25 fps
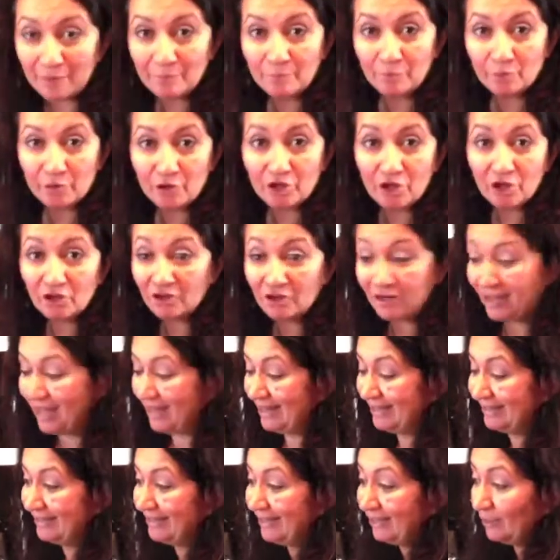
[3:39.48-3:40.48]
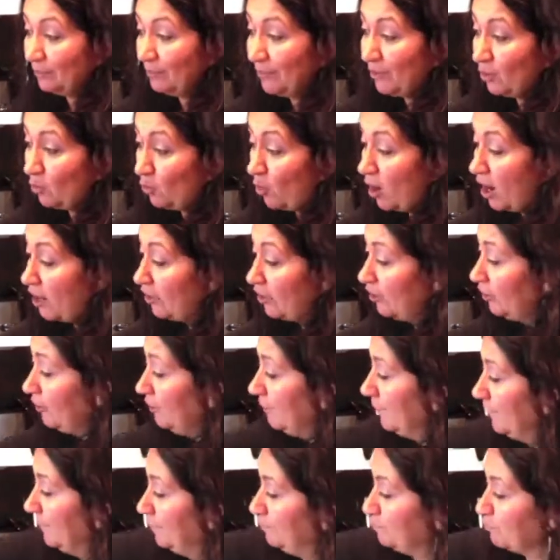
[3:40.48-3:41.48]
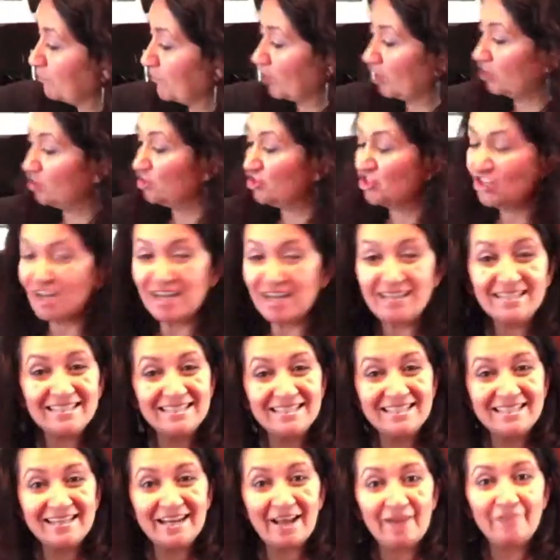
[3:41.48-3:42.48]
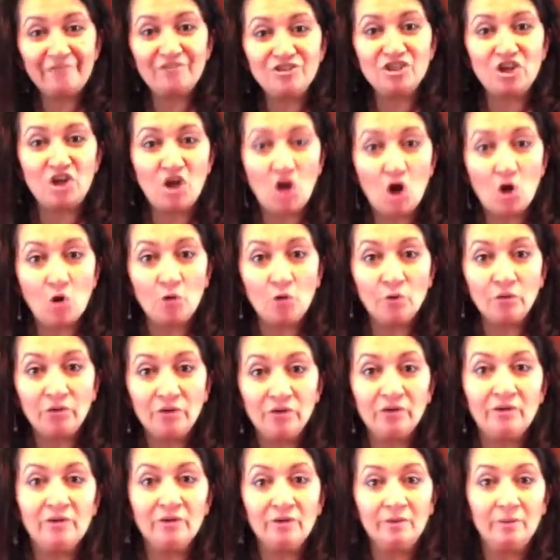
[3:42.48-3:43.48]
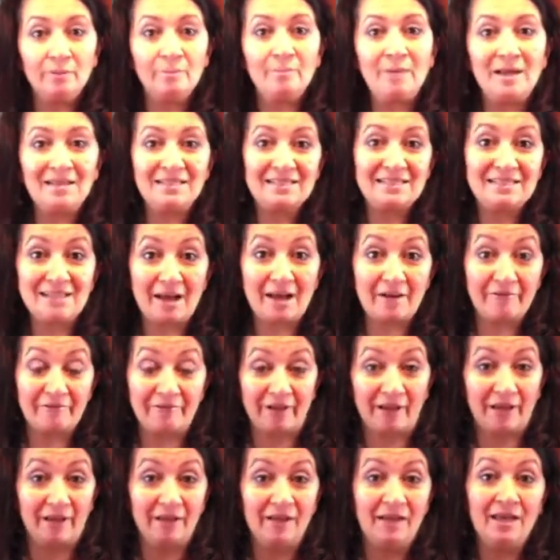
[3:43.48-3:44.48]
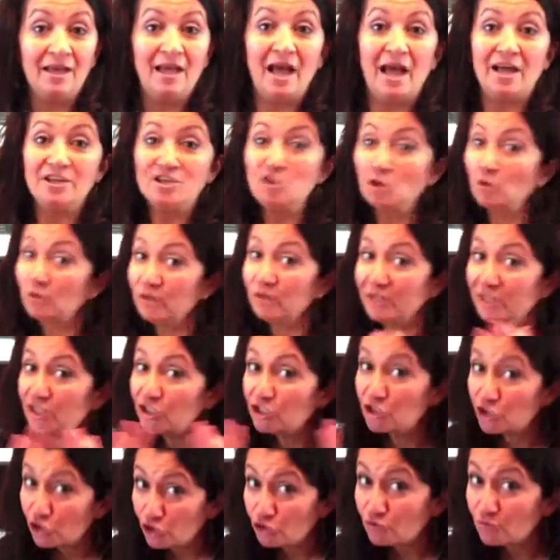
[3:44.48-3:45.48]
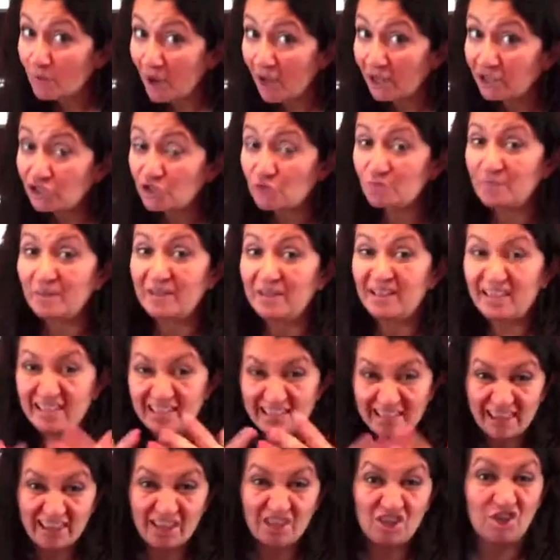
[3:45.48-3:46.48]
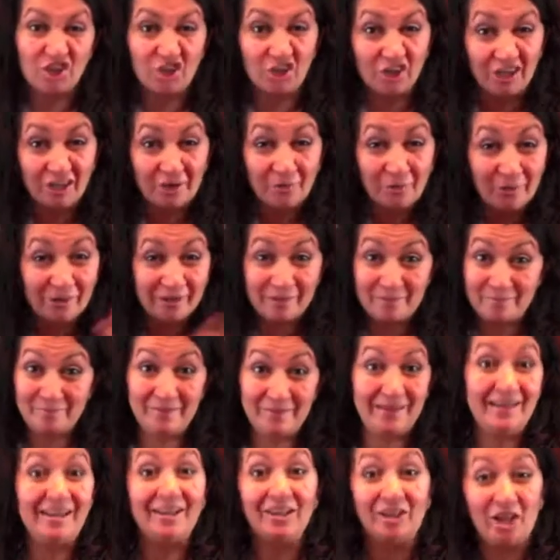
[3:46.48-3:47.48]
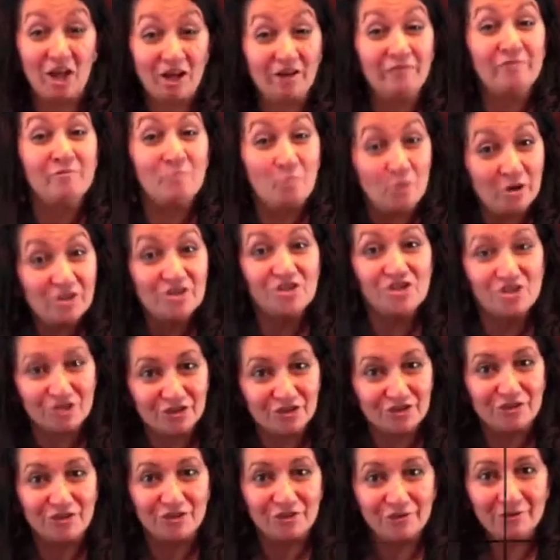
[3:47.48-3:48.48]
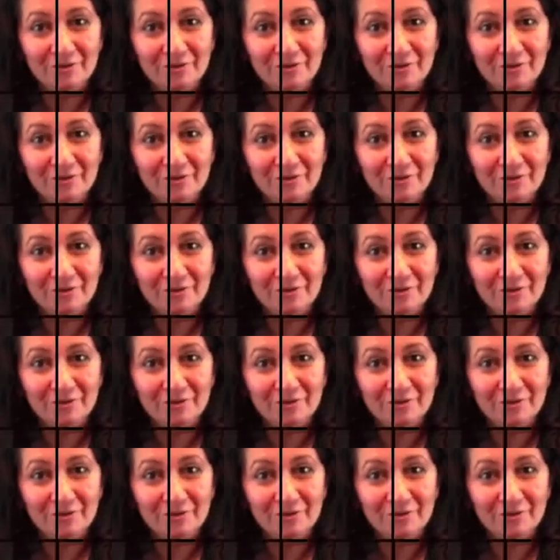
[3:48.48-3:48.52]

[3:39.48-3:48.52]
bouillon and a little bit of water, just enough to coat my stuffing. I don't need too much because the turkey will emit a lot of moisture too.